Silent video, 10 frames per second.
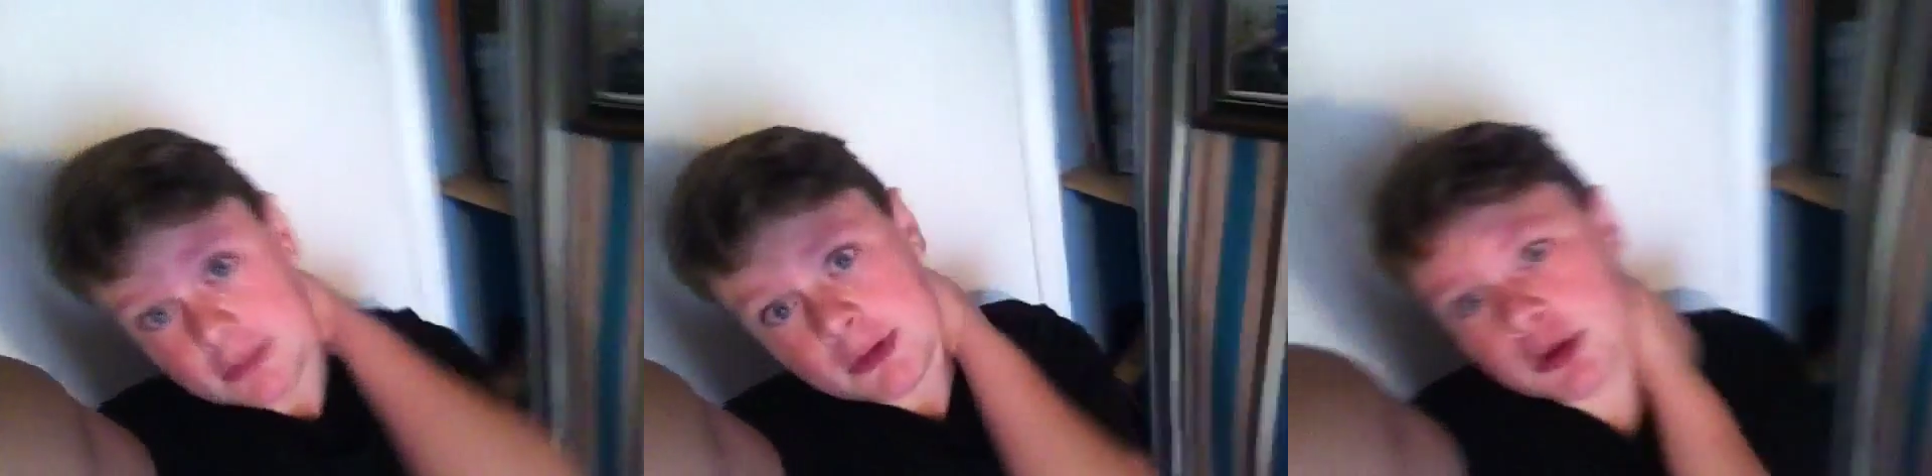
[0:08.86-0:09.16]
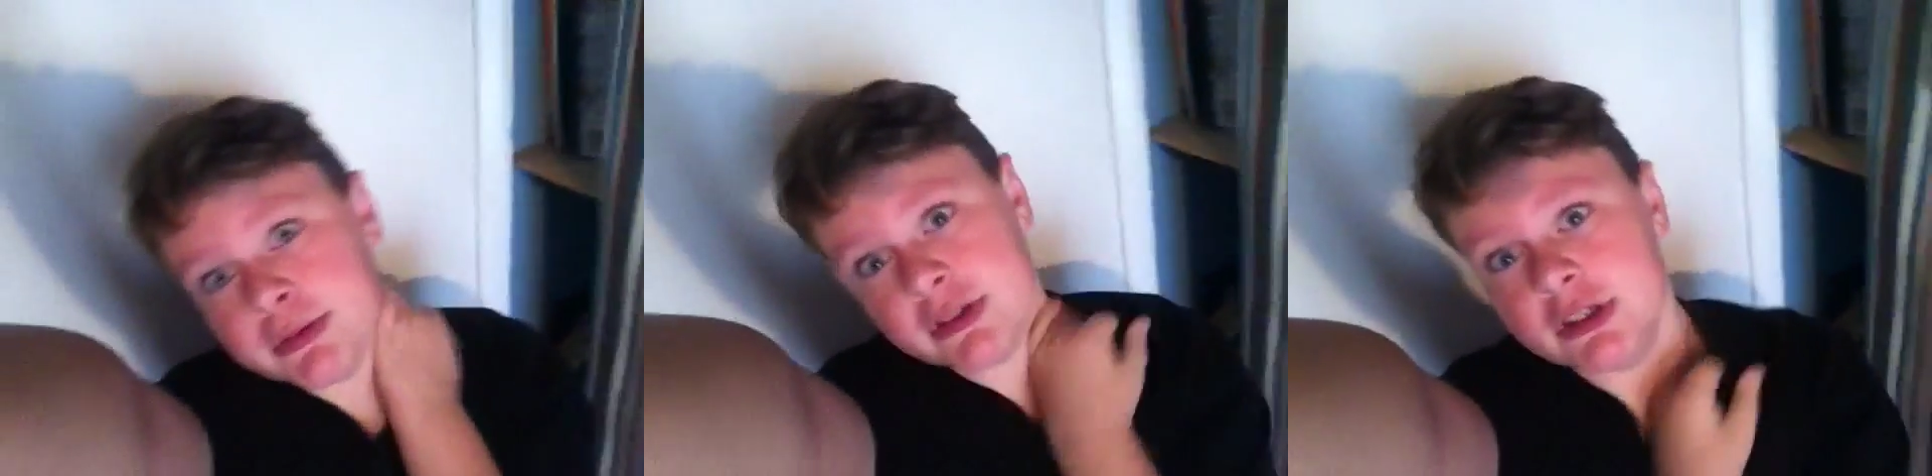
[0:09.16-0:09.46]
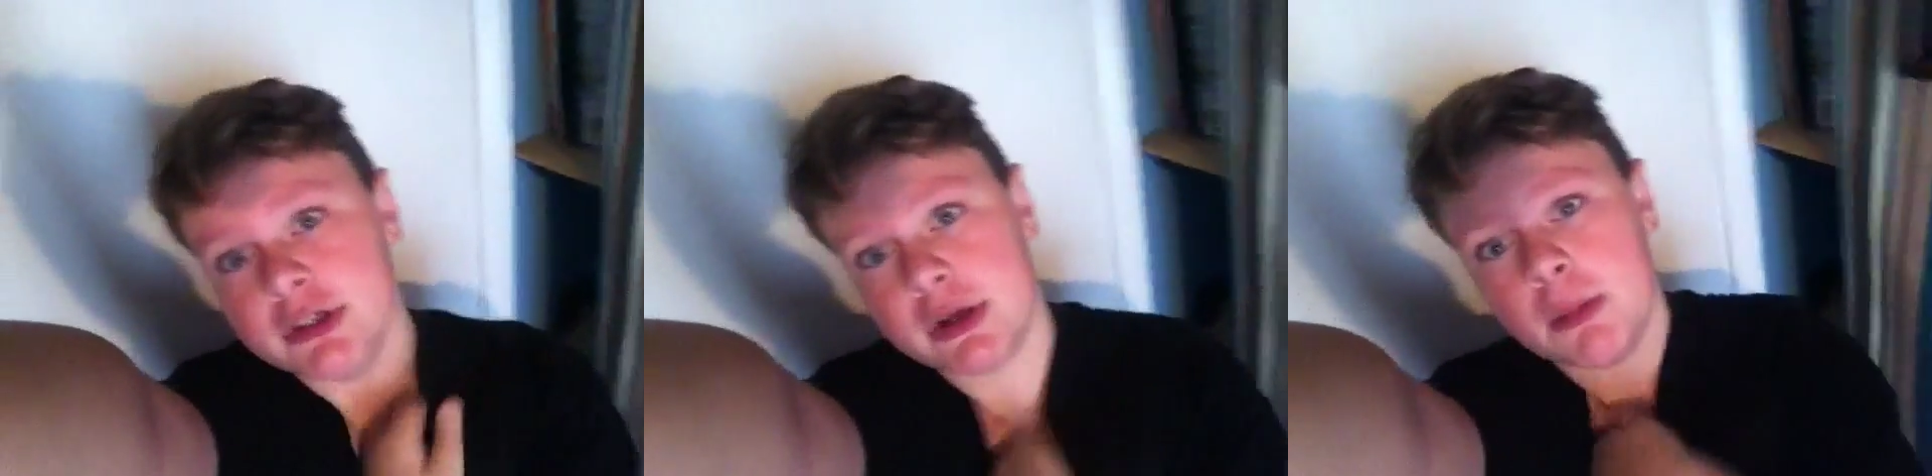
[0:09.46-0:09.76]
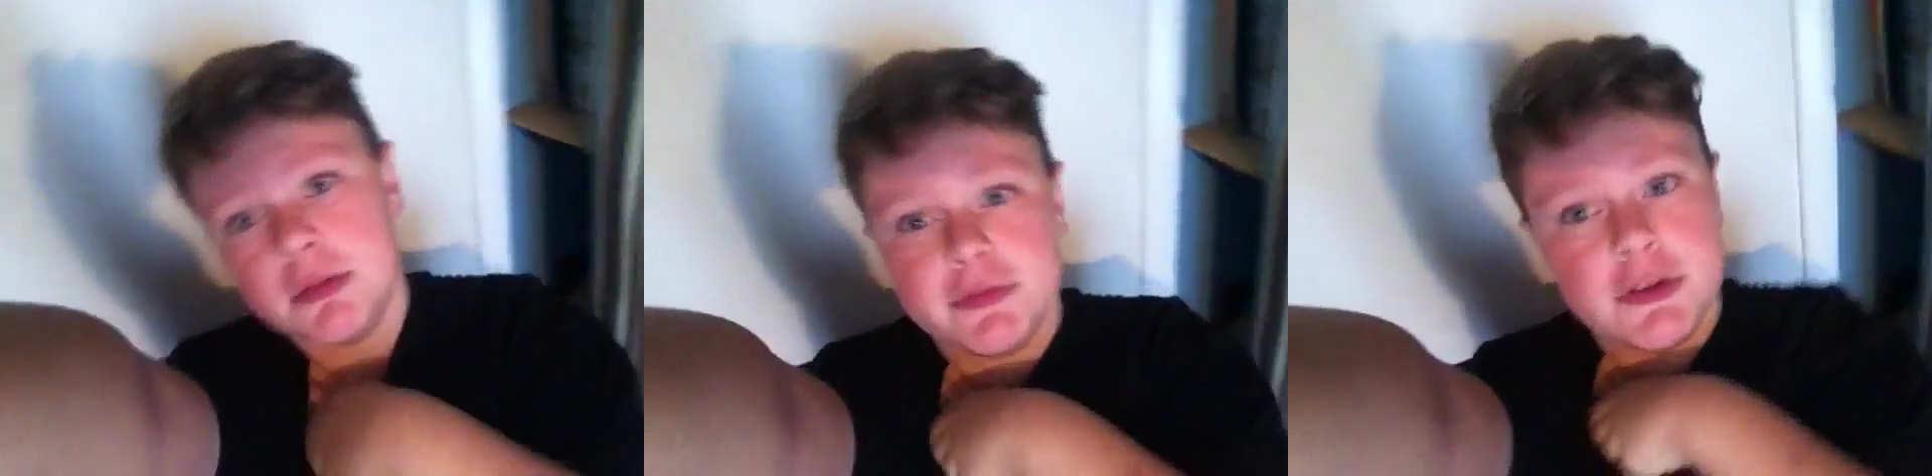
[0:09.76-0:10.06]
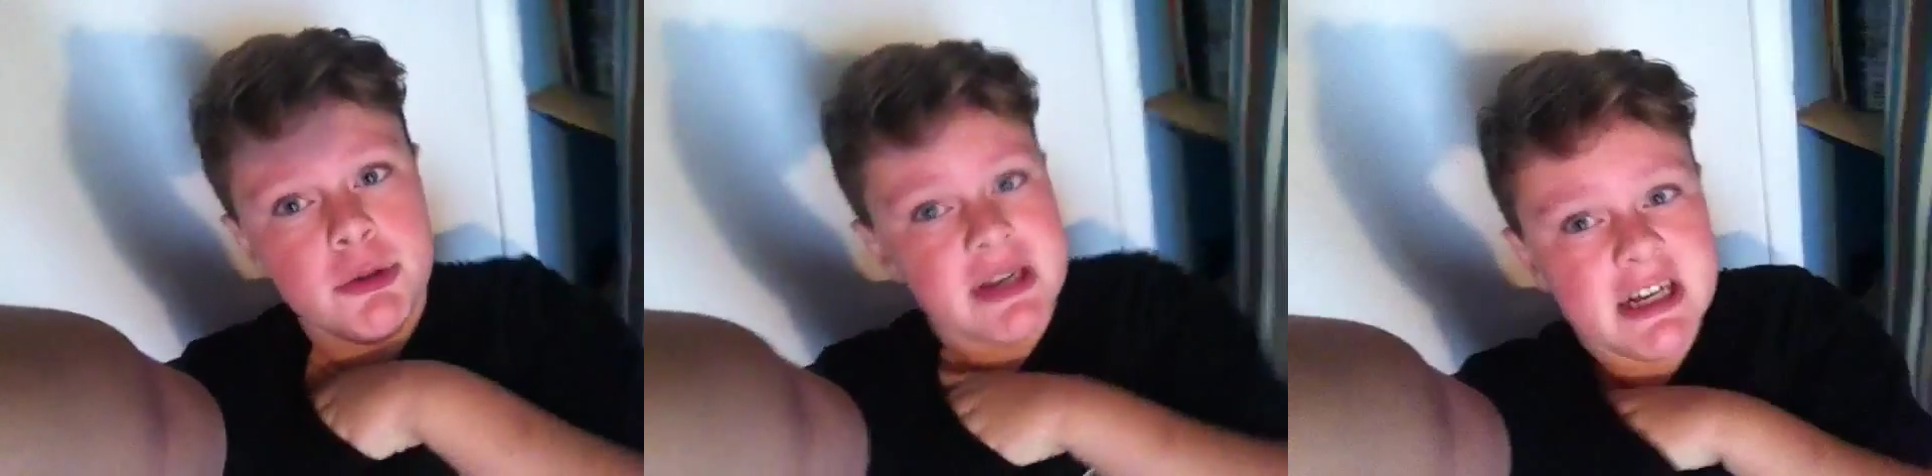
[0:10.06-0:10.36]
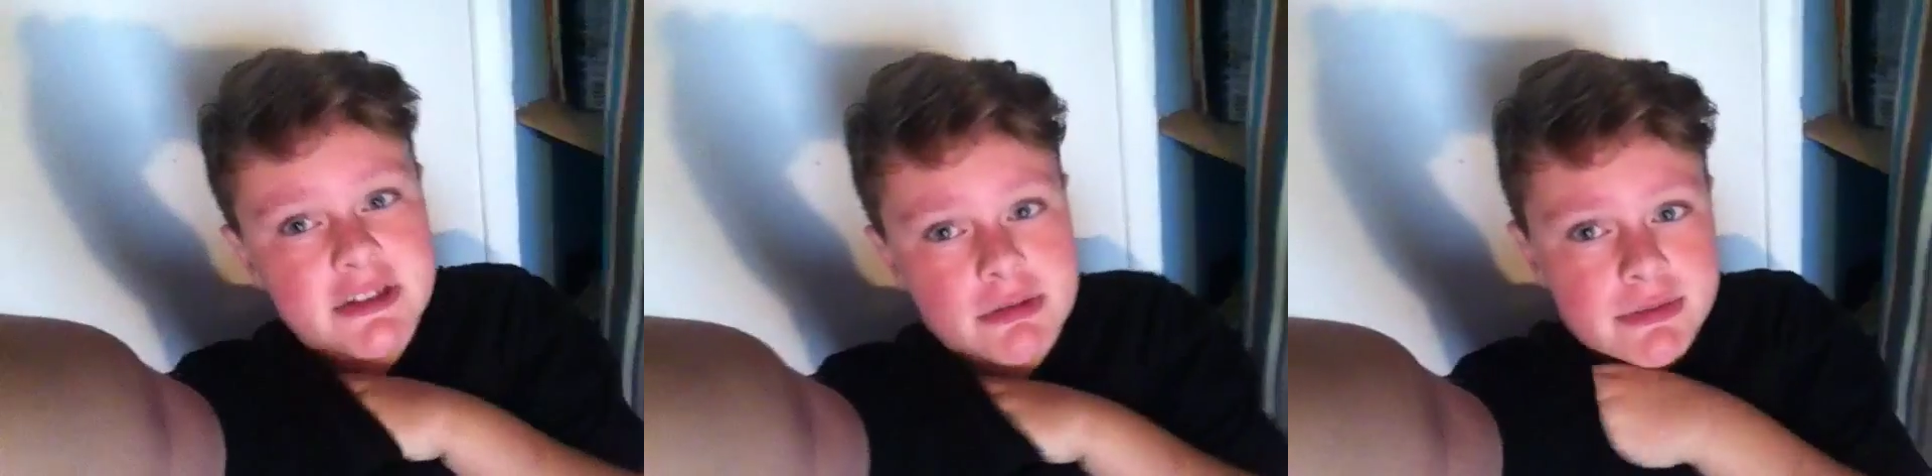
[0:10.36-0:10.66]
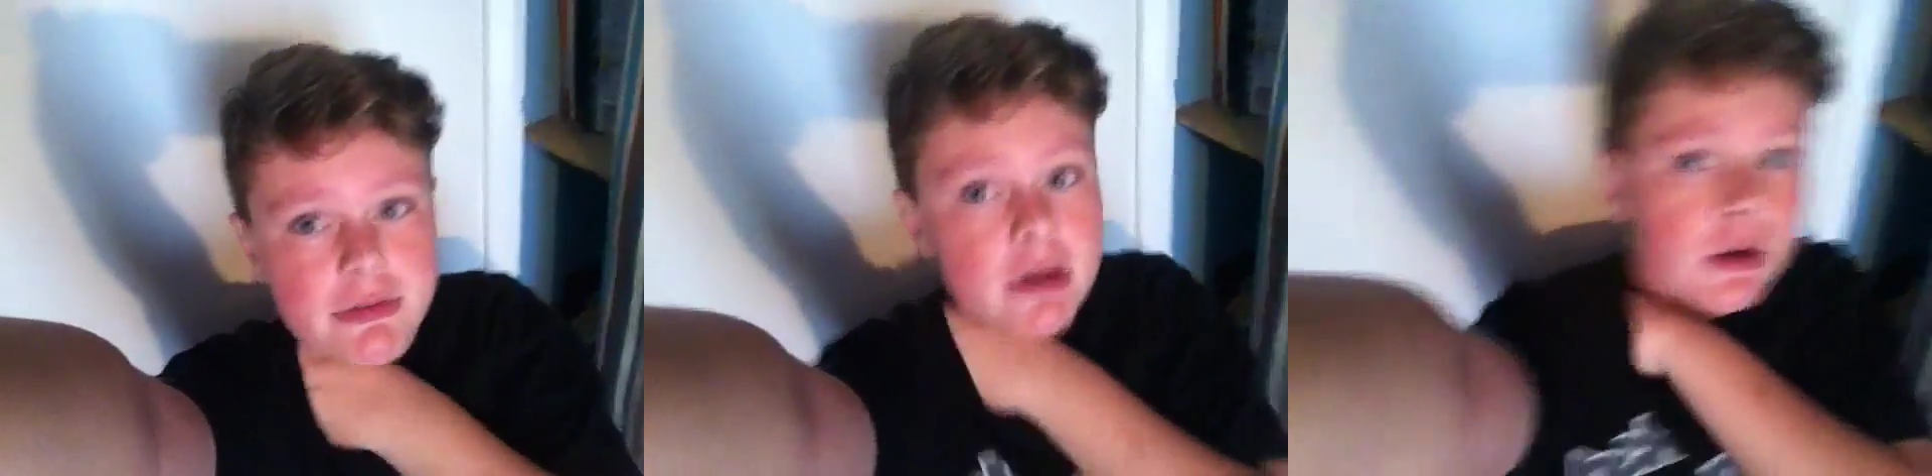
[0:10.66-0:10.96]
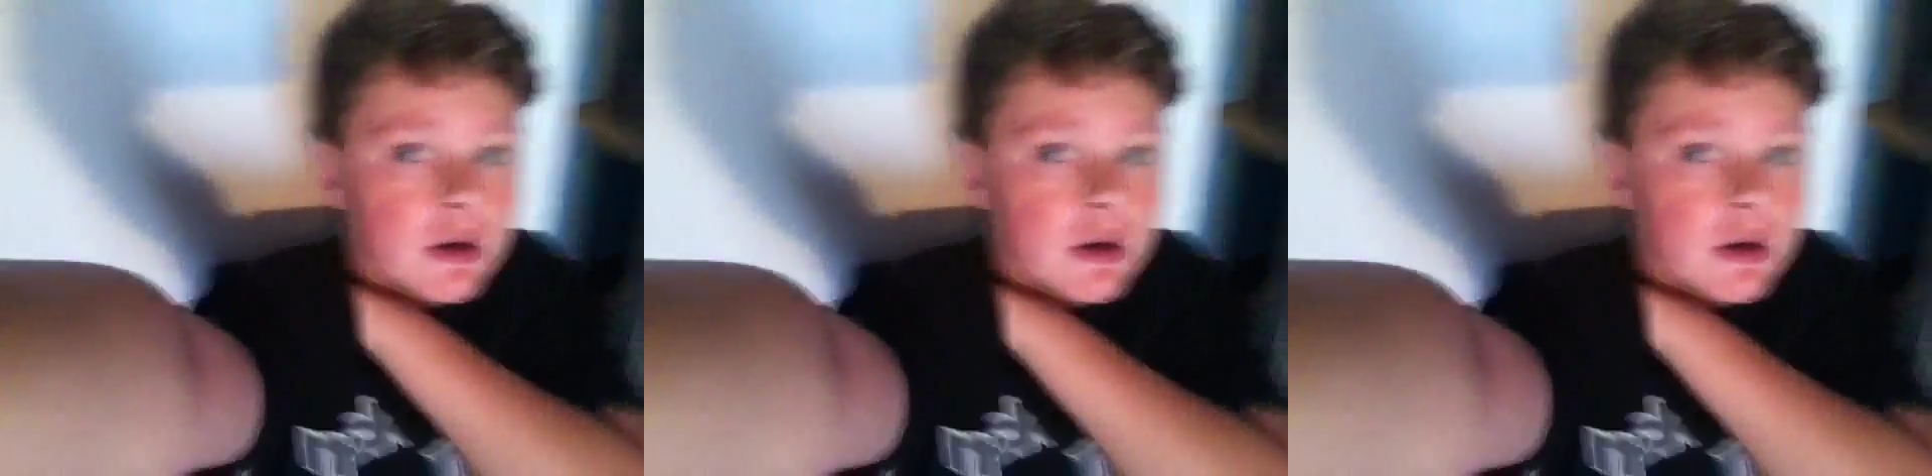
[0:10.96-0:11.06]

I'm hoping to do a couple of Q&As with